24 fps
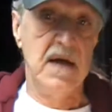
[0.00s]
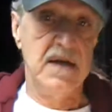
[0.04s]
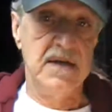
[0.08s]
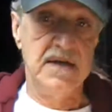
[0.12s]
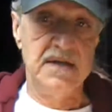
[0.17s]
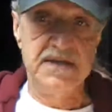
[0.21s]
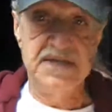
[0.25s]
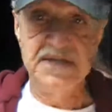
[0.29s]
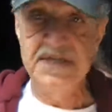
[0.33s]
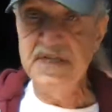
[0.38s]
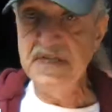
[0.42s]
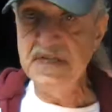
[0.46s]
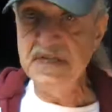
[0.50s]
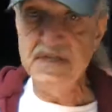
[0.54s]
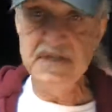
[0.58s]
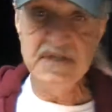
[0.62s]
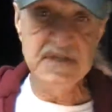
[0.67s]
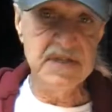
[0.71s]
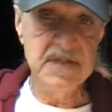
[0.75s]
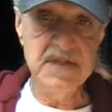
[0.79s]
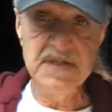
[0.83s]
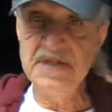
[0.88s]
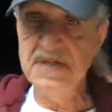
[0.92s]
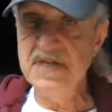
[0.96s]

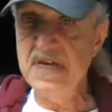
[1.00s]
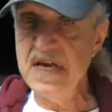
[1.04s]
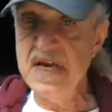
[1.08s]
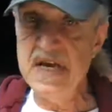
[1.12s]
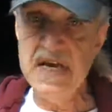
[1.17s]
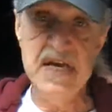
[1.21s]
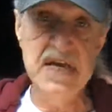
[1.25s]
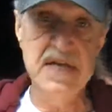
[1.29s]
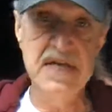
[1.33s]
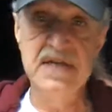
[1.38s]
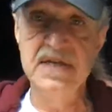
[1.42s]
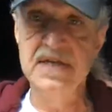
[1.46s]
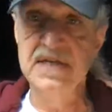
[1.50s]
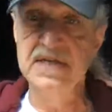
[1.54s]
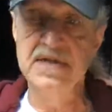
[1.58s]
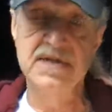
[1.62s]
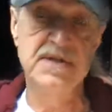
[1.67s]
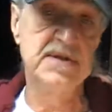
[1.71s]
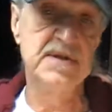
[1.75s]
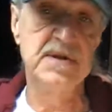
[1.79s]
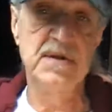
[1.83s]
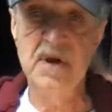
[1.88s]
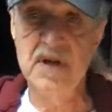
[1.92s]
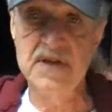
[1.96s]
Since this
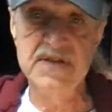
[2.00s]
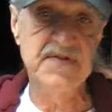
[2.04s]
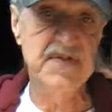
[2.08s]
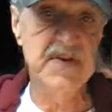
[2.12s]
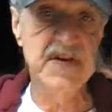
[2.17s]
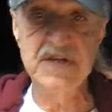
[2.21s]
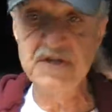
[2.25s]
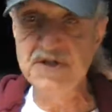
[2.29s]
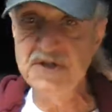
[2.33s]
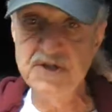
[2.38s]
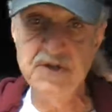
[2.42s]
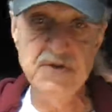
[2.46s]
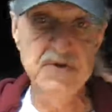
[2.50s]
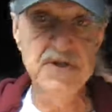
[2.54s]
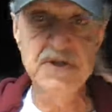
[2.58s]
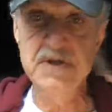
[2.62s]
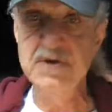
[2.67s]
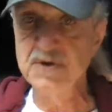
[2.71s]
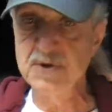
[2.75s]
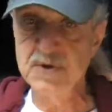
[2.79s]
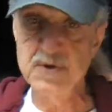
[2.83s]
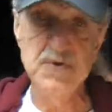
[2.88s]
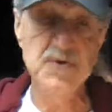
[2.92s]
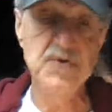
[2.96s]
is the Las Vegas
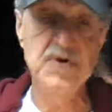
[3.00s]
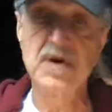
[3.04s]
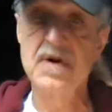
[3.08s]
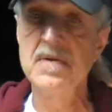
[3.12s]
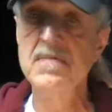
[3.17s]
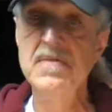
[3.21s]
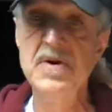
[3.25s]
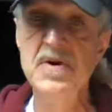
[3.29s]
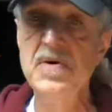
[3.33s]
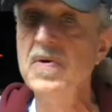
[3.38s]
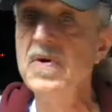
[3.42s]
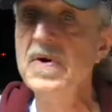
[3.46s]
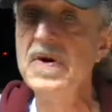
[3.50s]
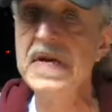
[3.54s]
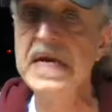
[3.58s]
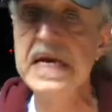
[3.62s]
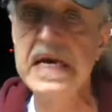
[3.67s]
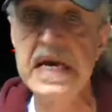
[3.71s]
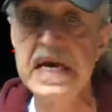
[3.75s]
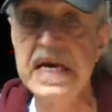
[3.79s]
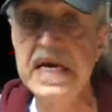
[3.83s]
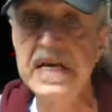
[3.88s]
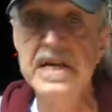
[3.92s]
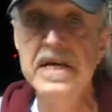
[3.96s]
Shooting Truth
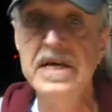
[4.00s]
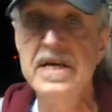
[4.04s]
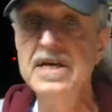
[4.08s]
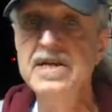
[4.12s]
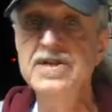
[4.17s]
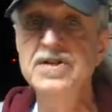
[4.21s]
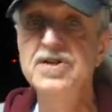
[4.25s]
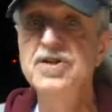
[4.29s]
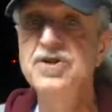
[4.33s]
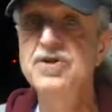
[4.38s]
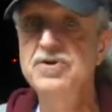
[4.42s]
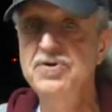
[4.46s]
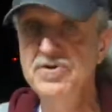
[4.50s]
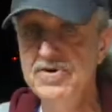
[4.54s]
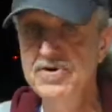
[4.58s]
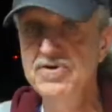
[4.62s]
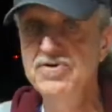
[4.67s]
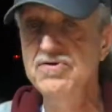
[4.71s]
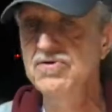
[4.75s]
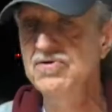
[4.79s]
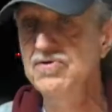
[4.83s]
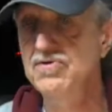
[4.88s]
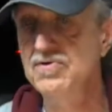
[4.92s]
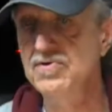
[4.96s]
Community, it is
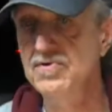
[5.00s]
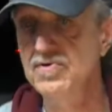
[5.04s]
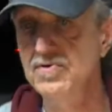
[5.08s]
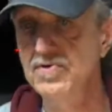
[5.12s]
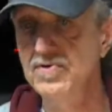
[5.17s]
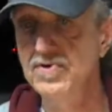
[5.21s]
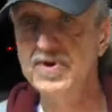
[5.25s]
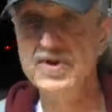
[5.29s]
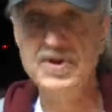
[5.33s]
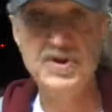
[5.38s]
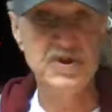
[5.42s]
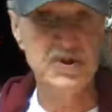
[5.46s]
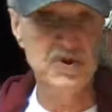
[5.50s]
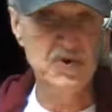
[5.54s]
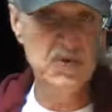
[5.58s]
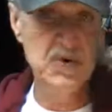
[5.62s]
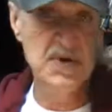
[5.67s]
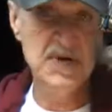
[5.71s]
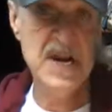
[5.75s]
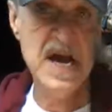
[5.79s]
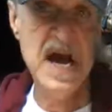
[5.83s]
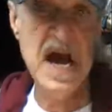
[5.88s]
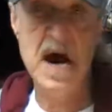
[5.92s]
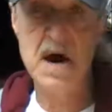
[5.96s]
news to
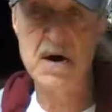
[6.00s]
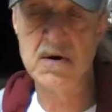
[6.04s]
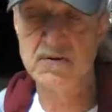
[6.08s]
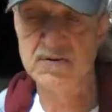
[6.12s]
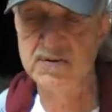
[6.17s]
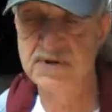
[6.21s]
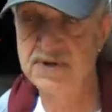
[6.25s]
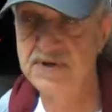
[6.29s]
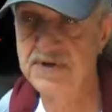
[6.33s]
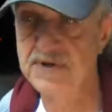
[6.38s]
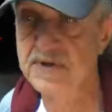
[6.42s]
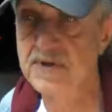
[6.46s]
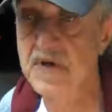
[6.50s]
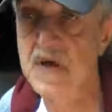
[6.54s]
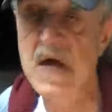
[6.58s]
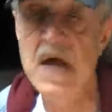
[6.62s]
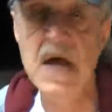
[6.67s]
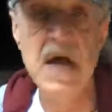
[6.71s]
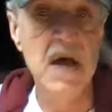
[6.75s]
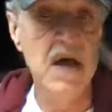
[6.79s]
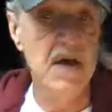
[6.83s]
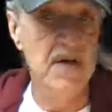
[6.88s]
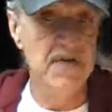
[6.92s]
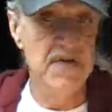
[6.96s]
announce
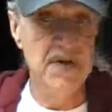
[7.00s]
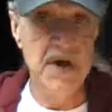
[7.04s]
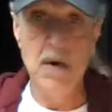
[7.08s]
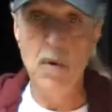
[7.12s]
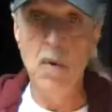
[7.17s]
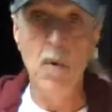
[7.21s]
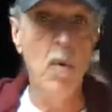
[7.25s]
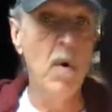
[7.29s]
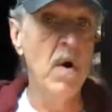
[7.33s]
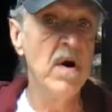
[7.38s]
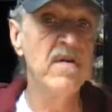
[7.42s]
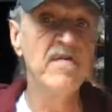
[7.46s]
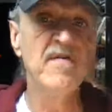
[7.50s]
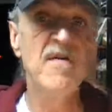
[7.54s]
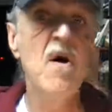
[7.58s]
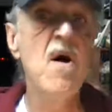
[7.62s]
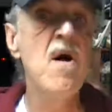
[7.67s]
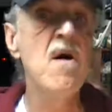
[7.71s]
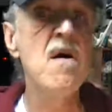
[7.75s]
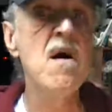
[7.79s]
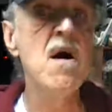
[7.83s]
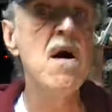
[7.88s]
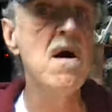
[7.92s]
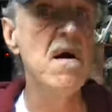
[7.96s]
that one of
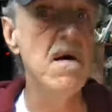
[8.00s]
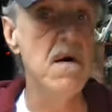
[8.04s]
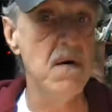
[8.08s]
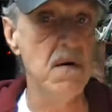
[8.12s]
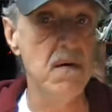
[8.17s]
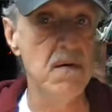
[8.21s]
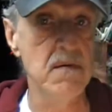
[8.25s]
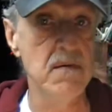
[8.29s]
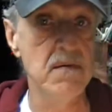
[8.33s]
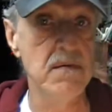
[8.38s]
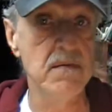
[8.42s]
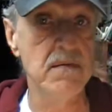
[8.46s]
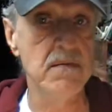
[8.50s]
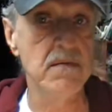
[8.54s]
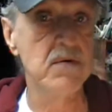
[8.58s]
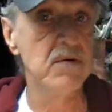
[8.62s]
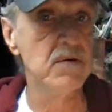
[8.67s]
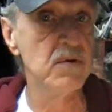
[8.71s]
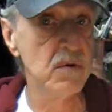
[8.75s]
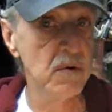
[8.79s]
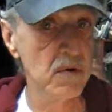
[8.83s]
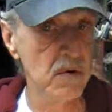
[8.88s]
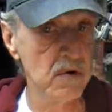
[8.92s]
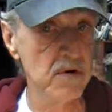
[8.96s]
our own,
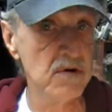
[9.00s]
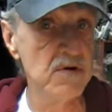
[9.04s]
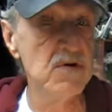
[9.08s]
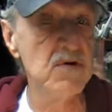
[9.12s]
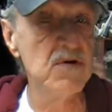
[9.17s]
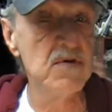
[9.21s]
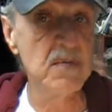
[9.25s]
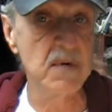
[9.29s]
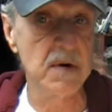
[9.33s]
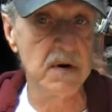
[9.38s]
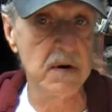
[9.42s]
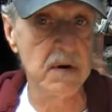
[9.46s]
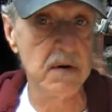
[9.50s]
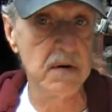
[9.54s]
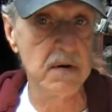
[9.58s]
Laura Loomer,